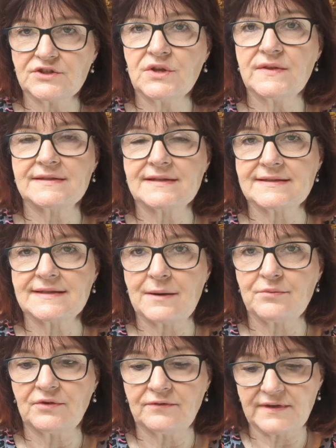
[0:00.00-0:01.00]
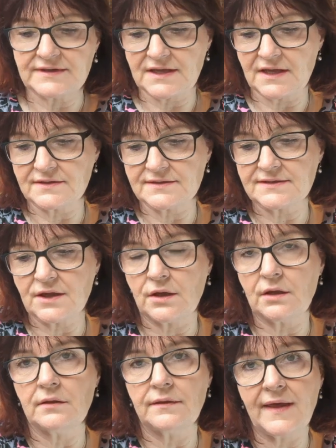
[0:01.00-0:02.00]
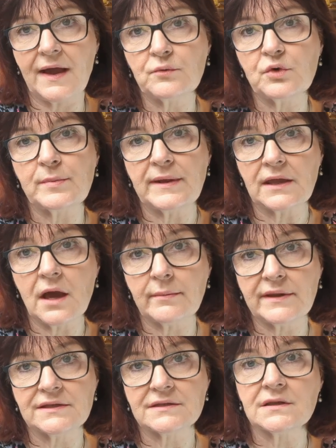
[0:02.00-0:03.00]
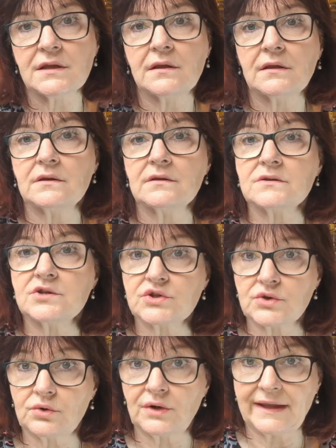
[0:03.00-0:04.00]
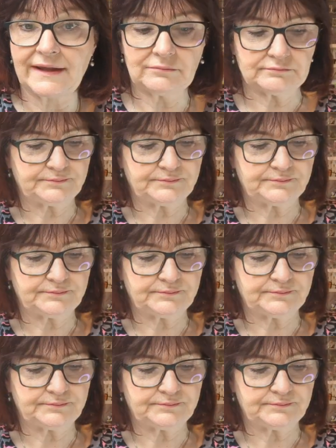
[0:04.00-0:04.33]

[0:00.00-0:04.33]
do this as separate videos, so that will be coming shortly.